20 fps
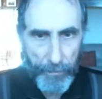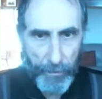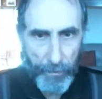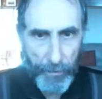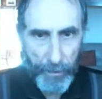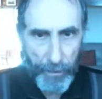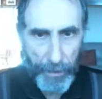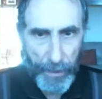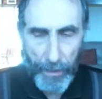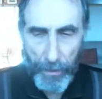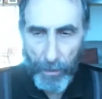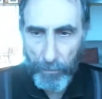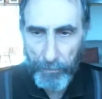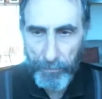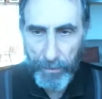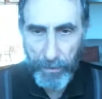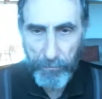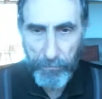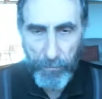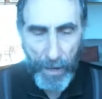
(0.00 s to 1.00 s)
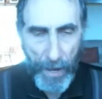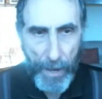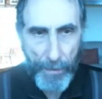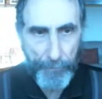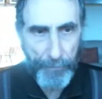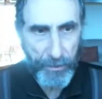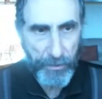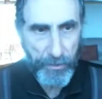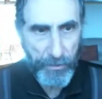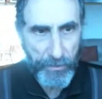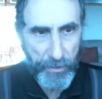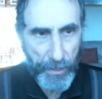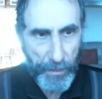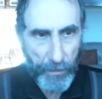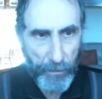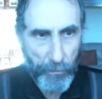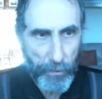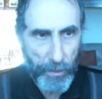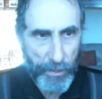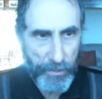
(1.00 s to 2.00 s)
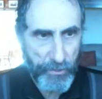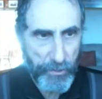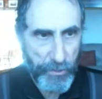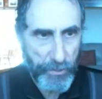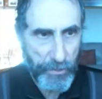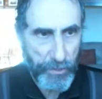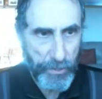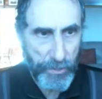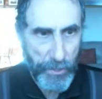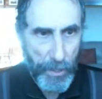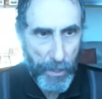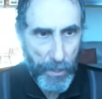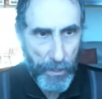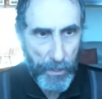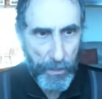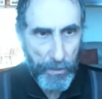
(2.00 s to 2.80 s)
but again, I'll be happy to take questions